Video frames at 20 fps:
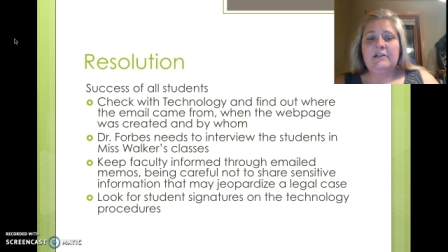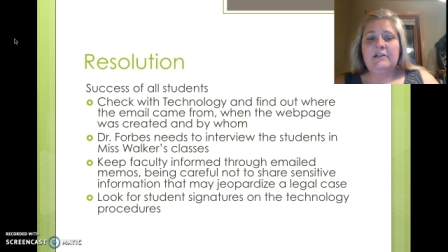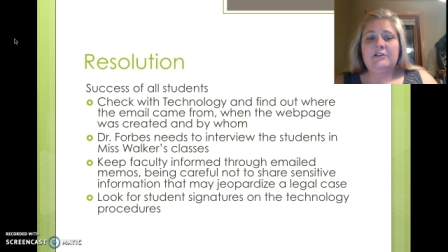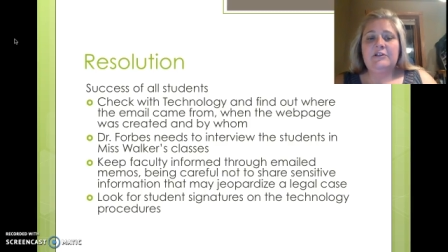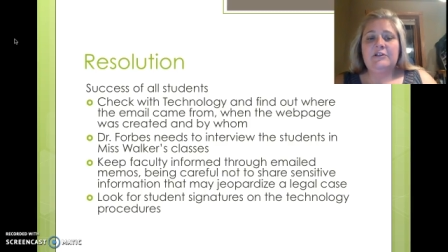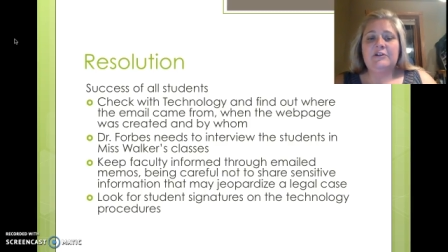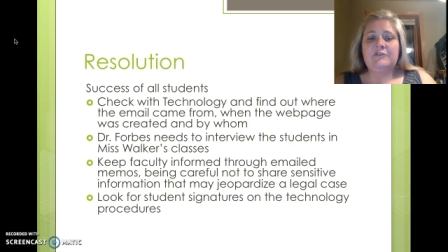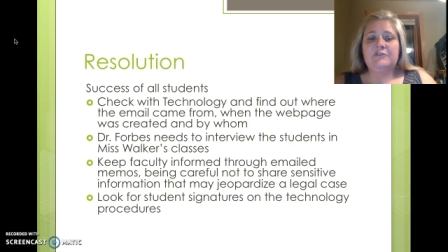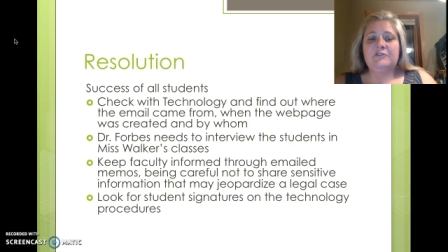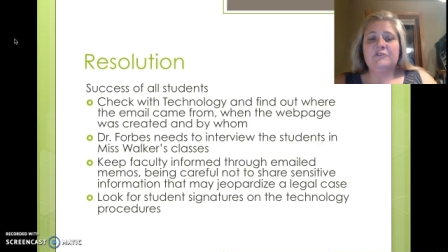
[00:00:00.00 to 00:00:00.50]

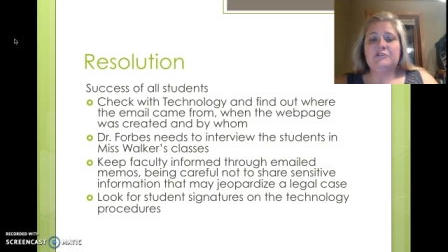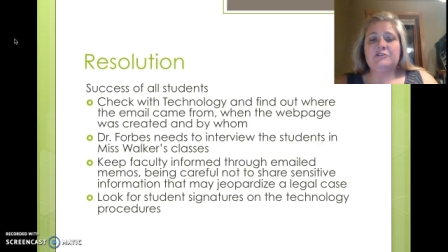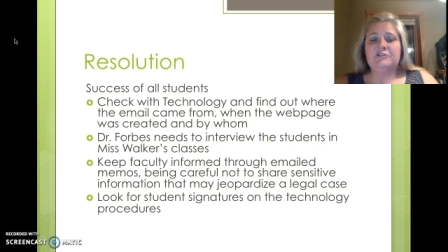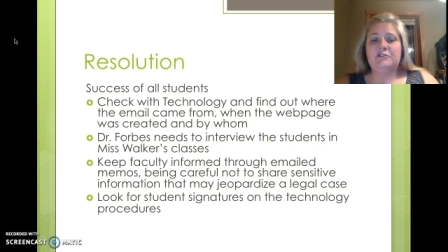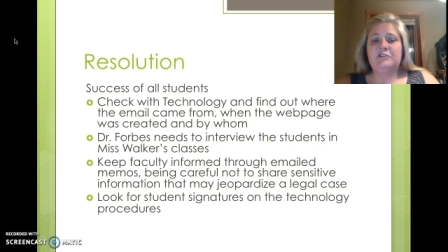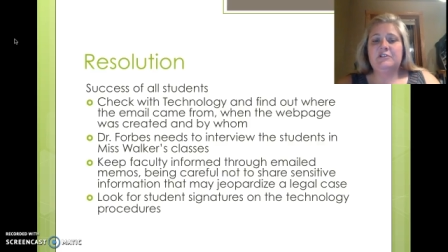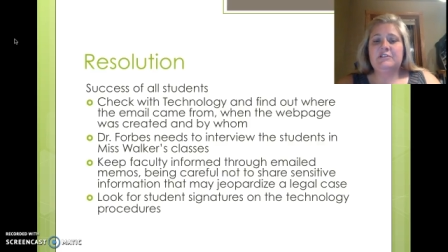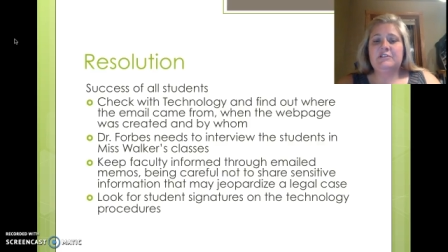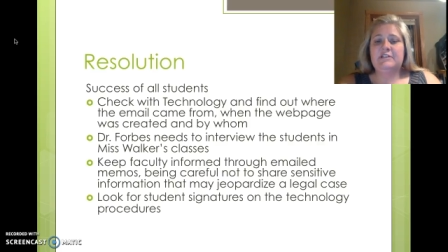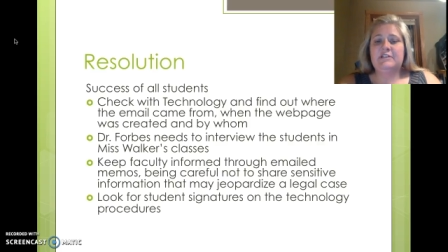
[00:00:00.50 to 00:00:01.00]
Look for
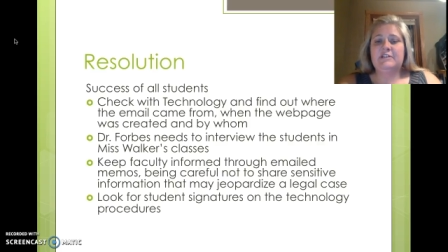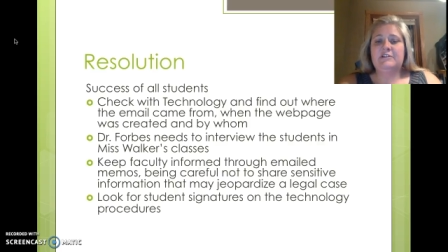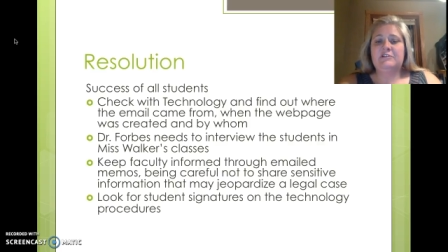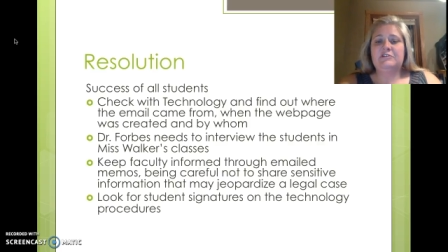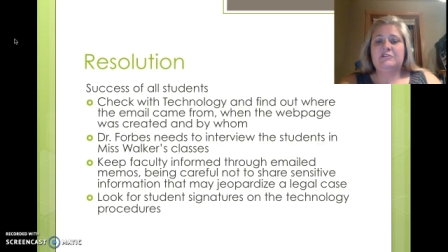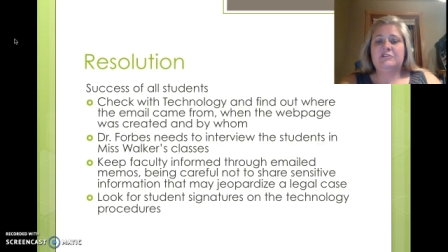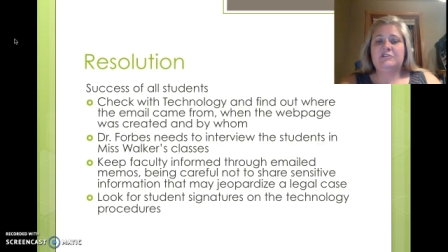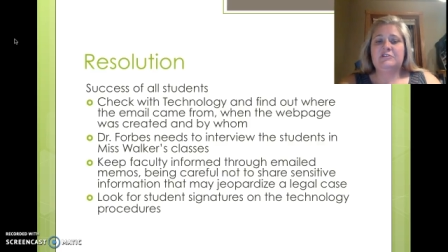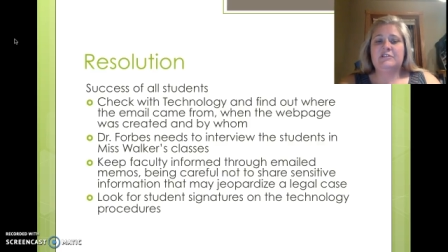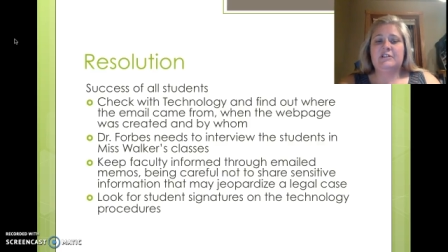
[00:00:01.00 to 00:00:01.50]
student
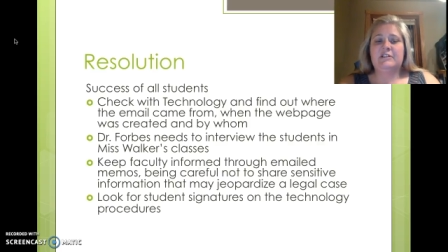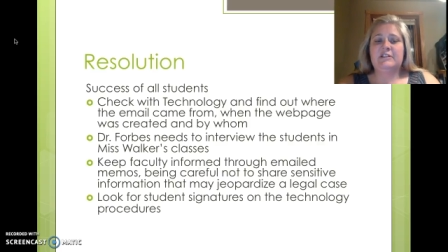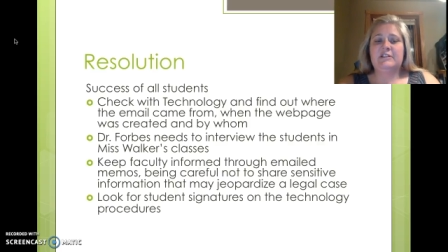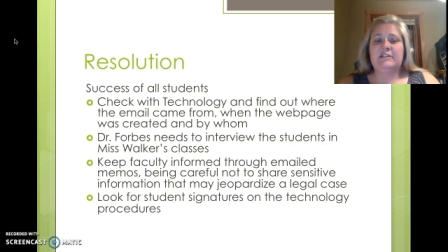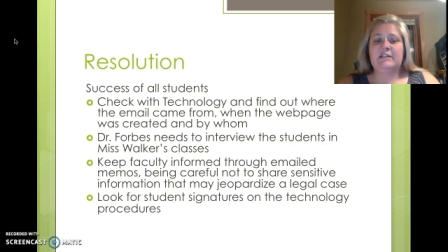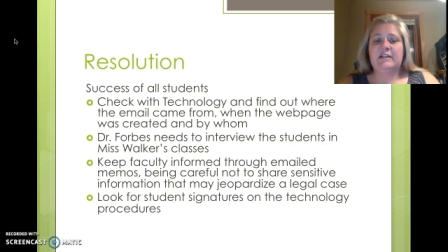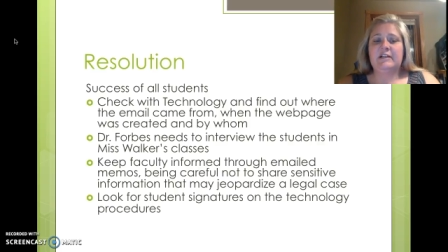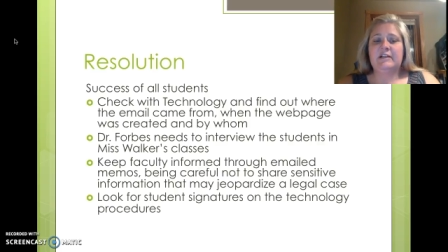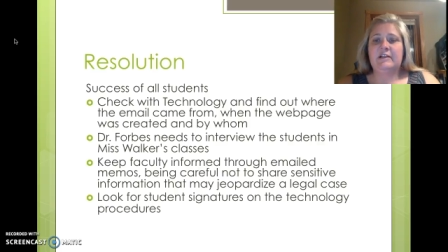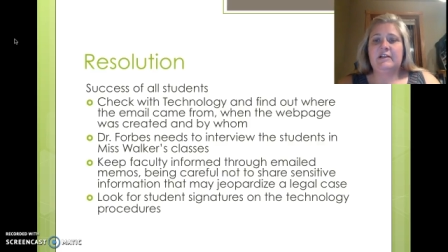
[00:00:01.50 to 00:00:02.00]
signatures on the
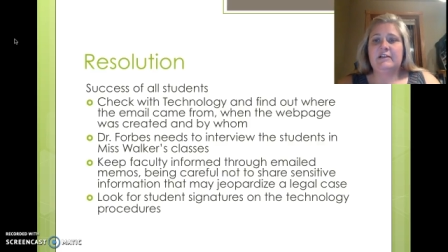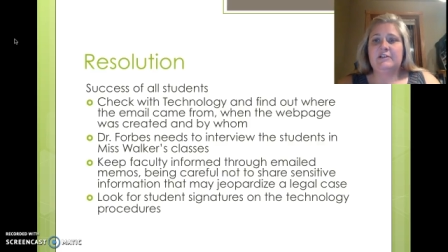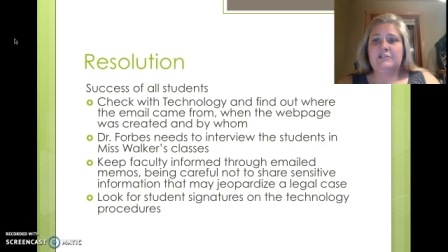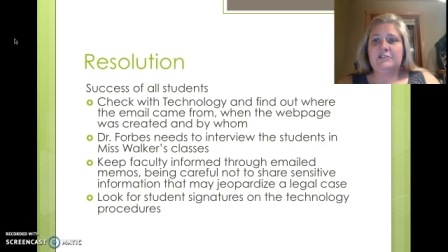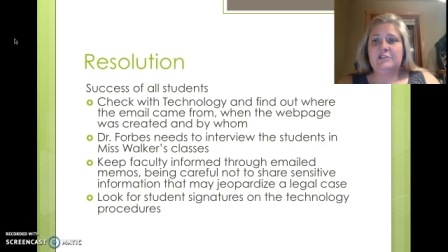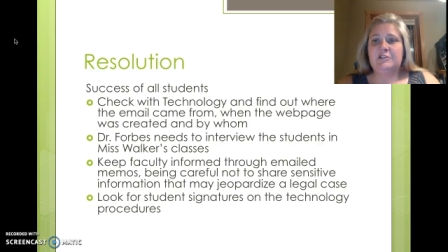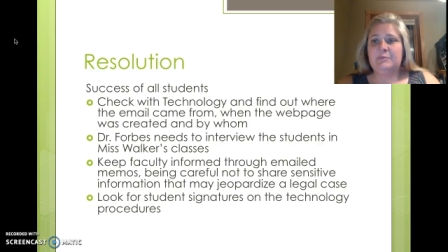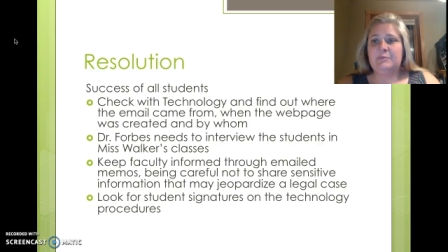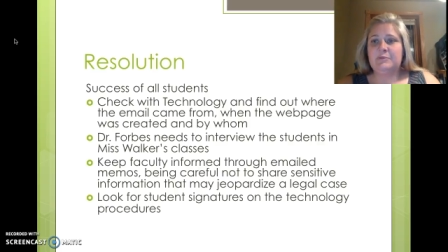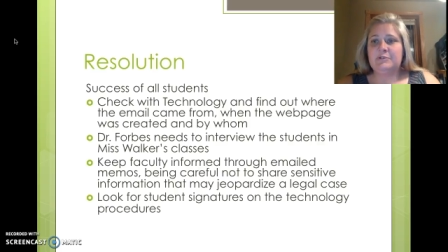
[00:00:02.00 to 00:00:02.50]

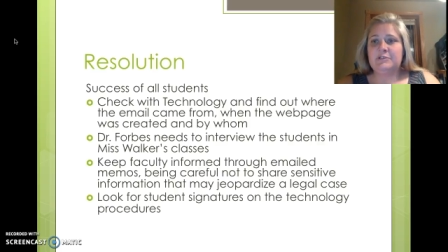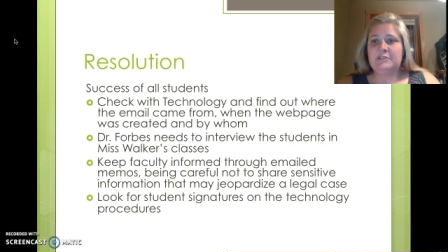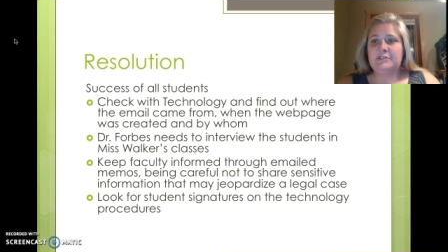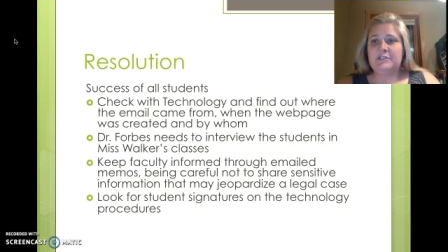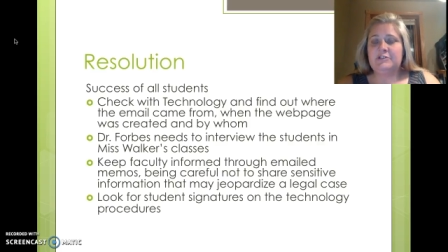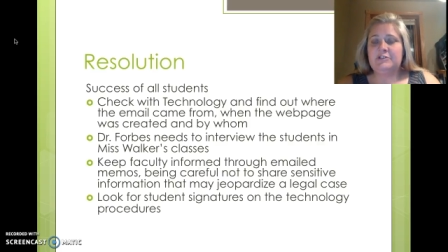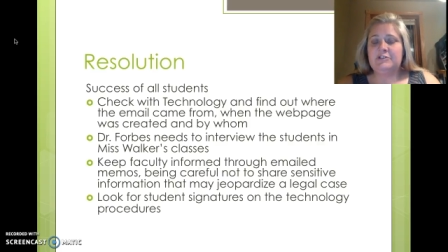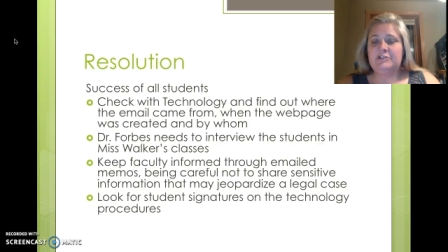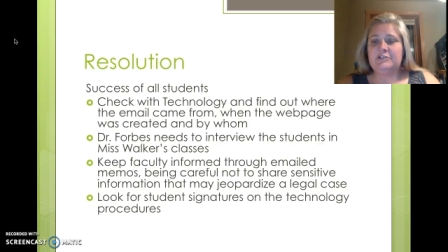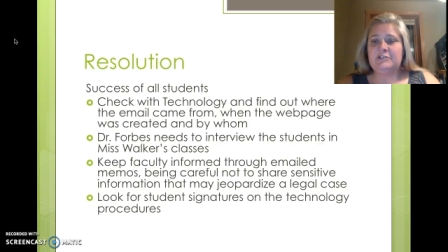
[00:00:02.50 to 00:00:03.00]
technology
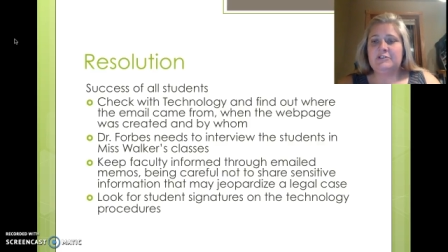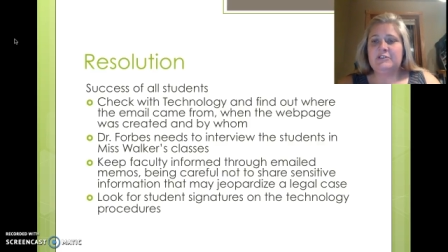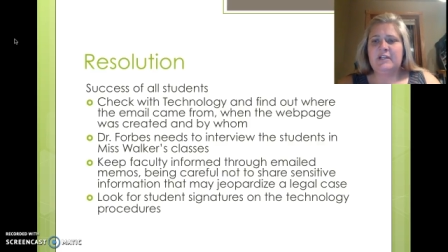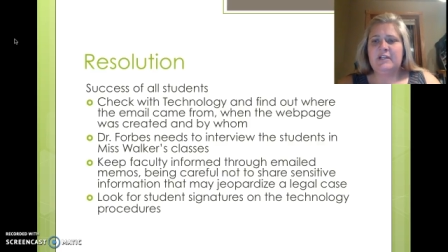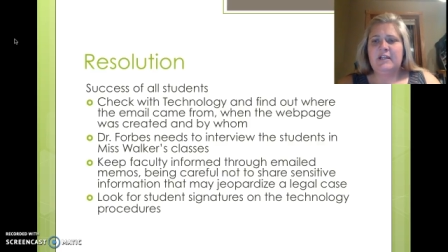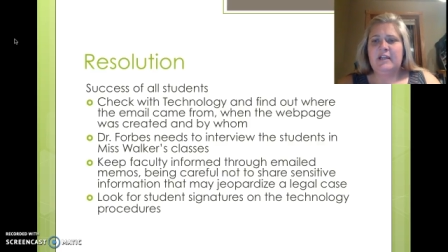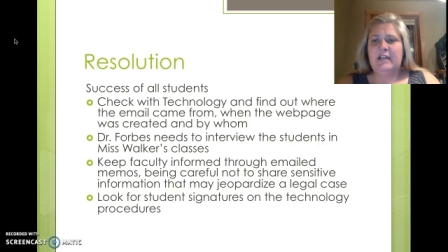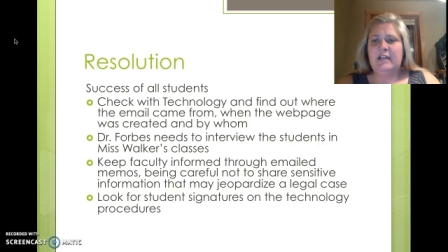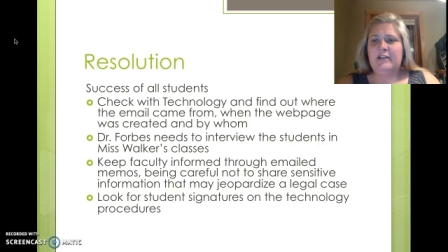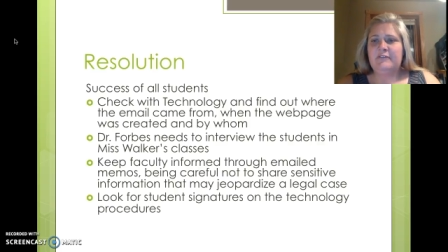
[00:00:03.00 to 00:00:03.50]
procedures.
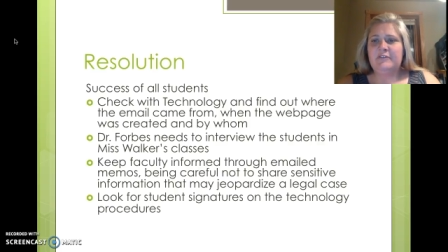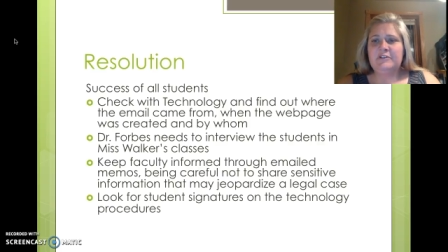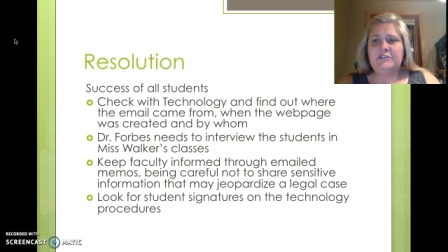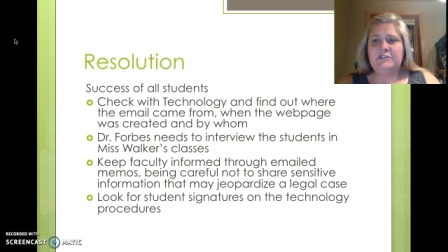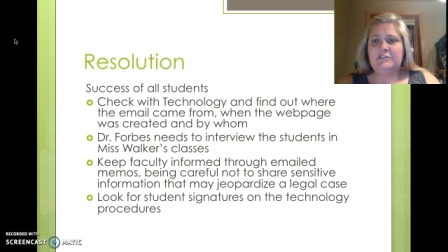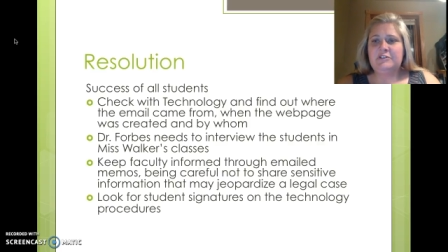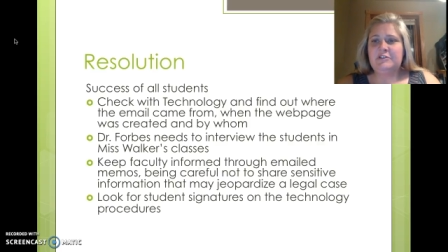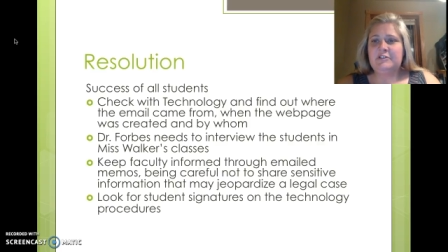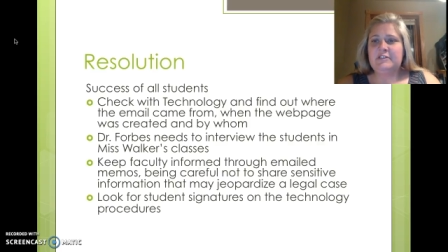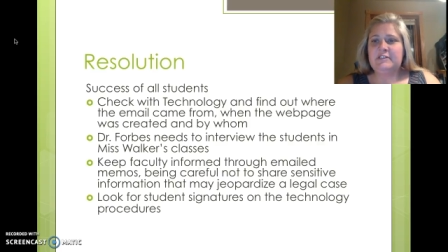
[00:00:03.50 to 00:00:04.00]
Every
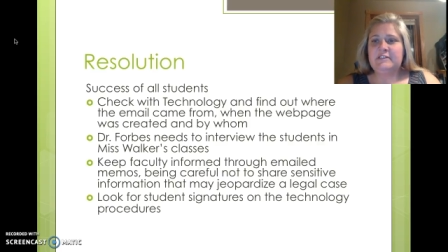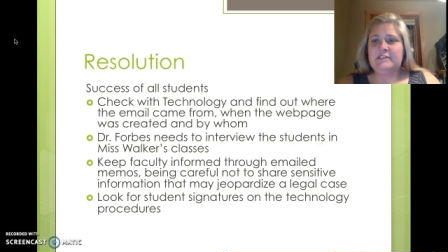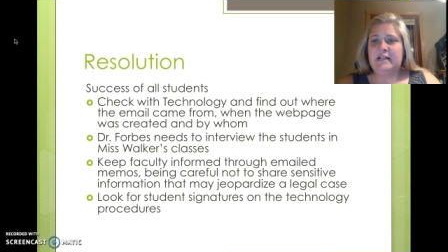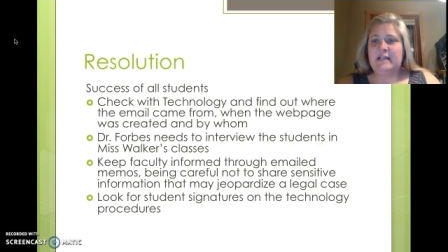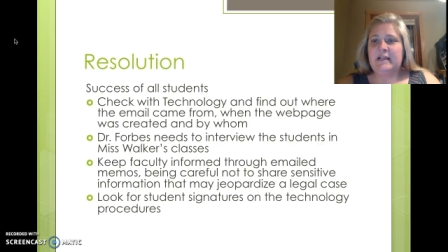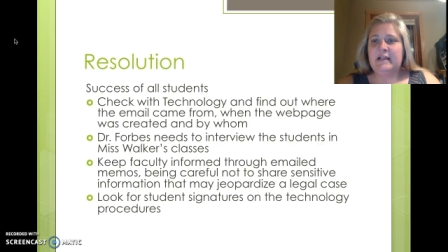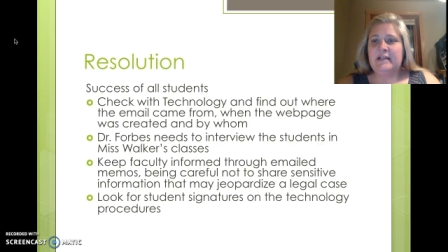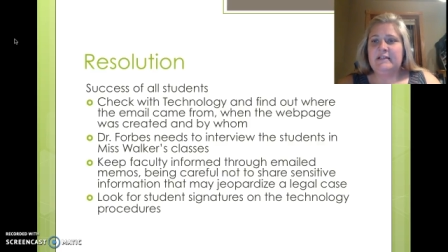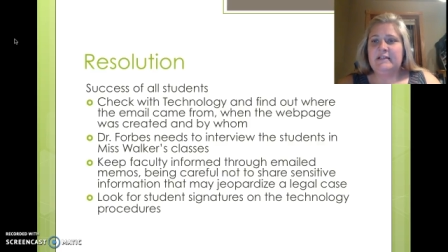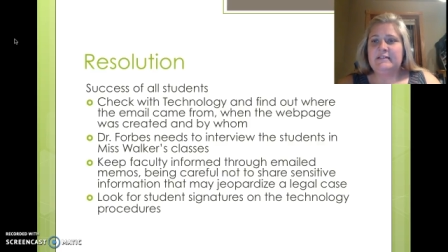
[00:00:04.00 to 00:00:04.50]
student
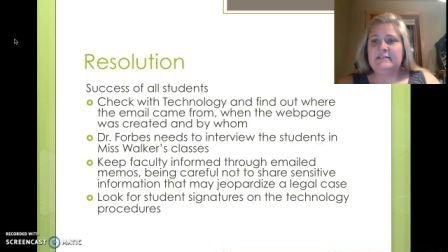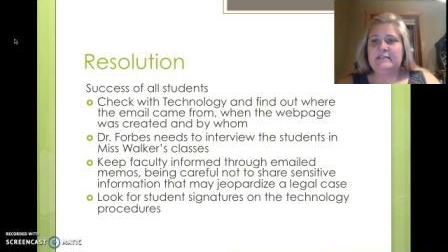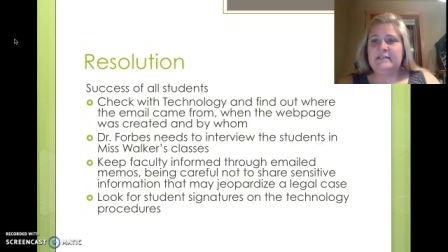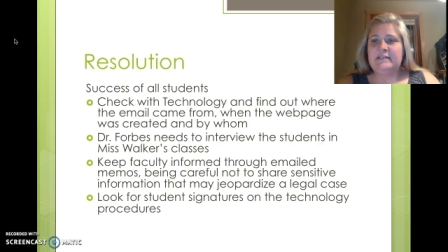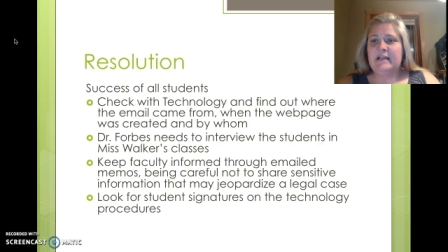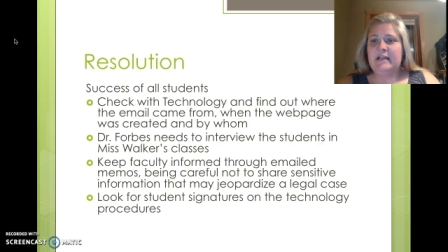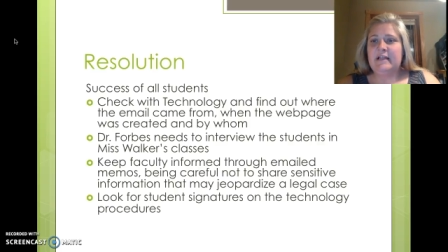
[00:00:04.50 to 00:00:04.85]
signs